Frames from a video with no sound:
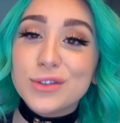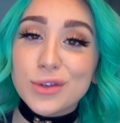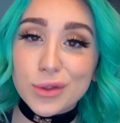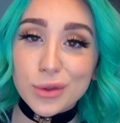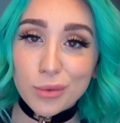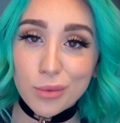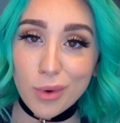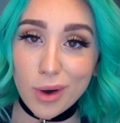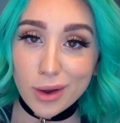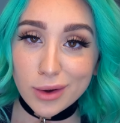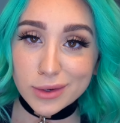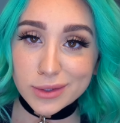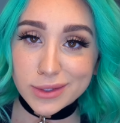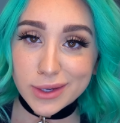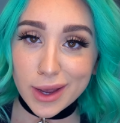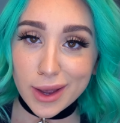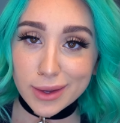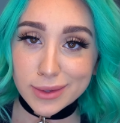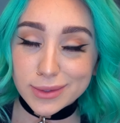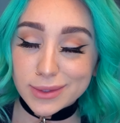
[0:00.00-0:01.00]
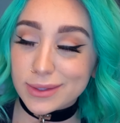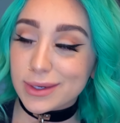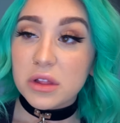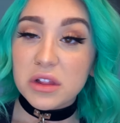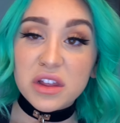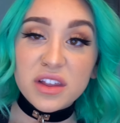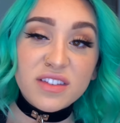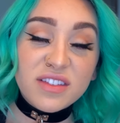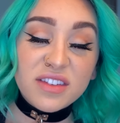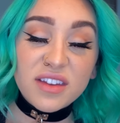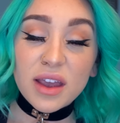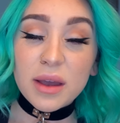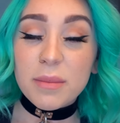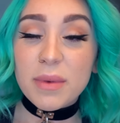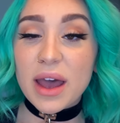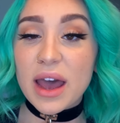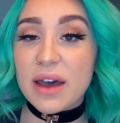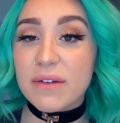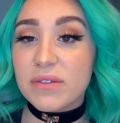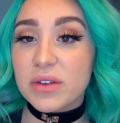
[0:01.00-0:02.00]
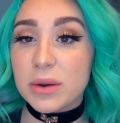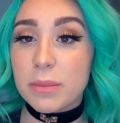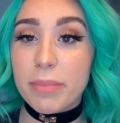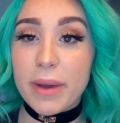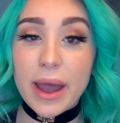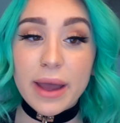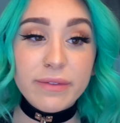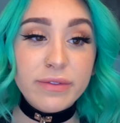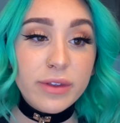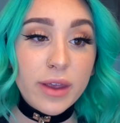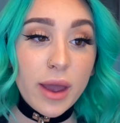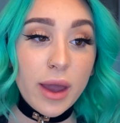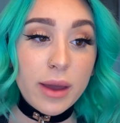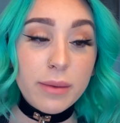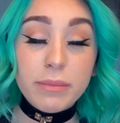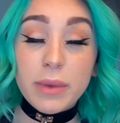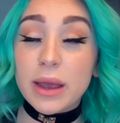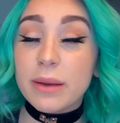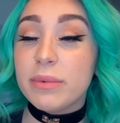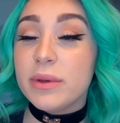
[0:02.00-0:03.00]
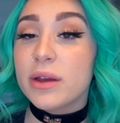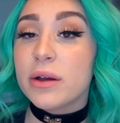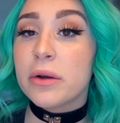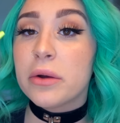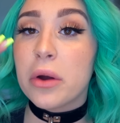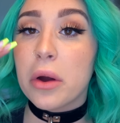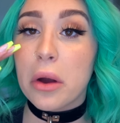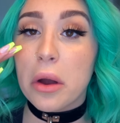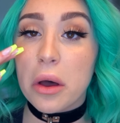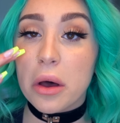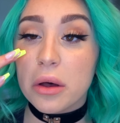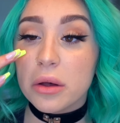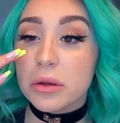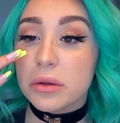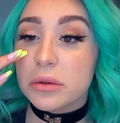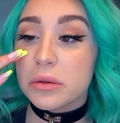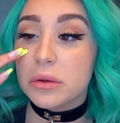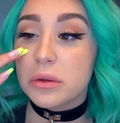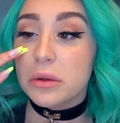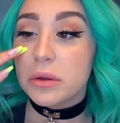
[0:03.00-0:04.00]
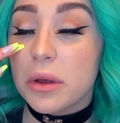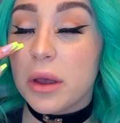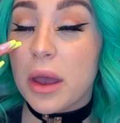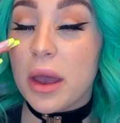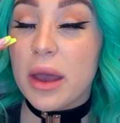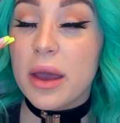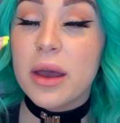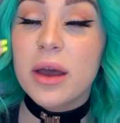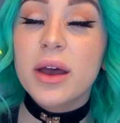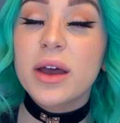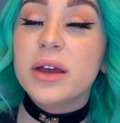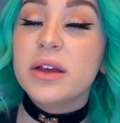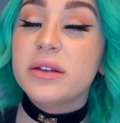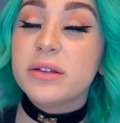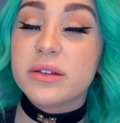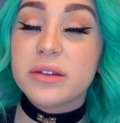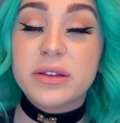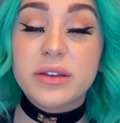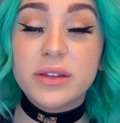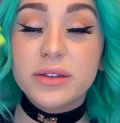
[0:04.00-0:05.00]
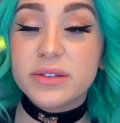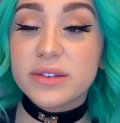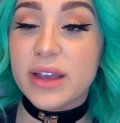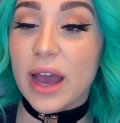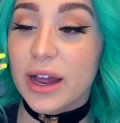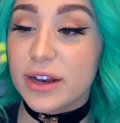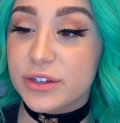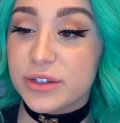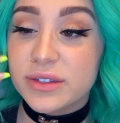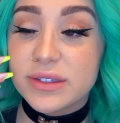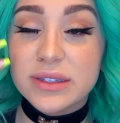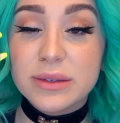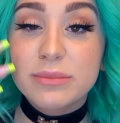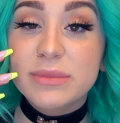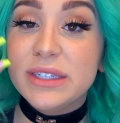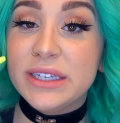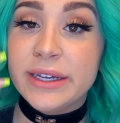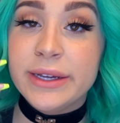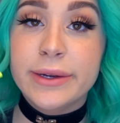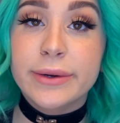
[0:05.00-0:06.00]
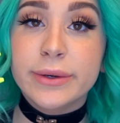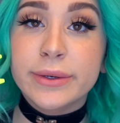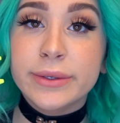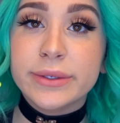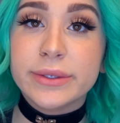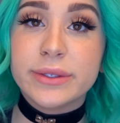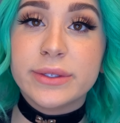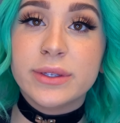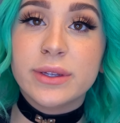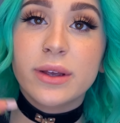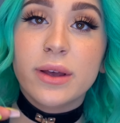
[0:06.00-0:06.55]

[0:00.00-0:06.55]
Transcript: do the water test. Let's say I'm having a bad day. Maybe a girl is catching some tears.